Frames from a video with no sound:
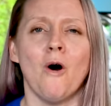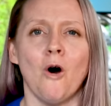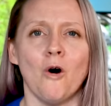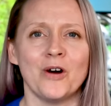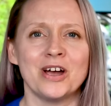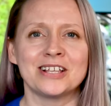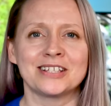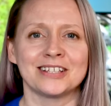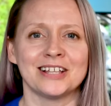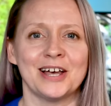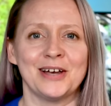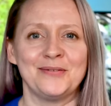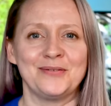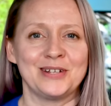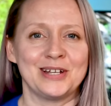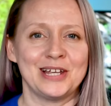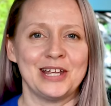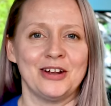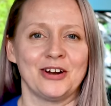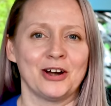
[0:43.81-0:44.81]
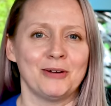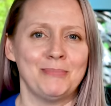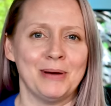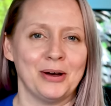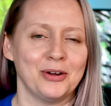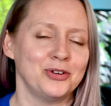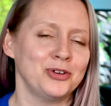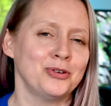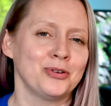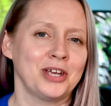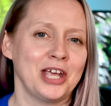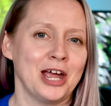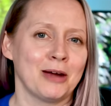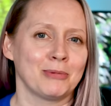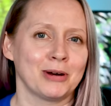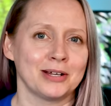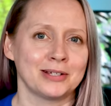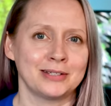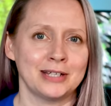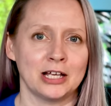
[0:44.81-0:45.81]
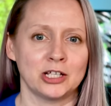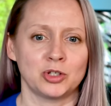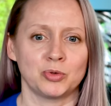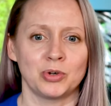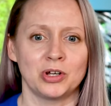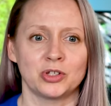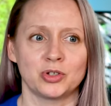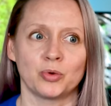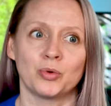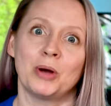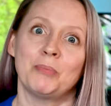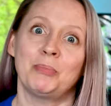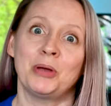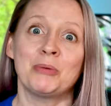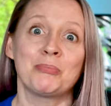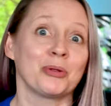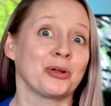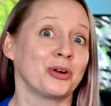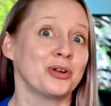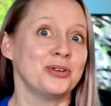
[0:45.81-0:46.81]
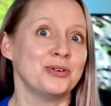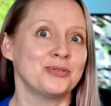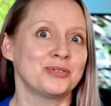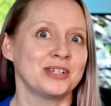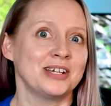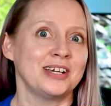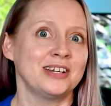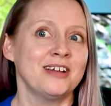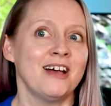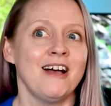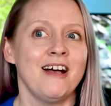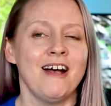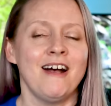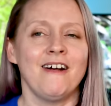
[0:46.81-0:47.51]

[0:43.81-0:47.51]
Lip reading: Always love to hear about new camera accessories or what people are using